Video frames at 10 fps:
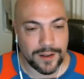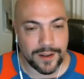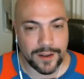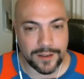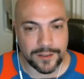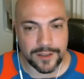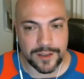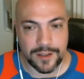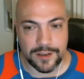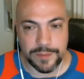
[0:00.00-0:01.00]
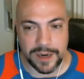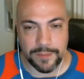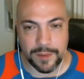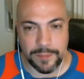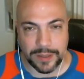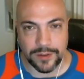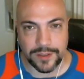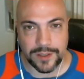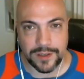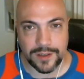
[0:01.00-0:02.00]
uh, just speed up the
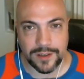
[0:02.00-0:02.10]
builds.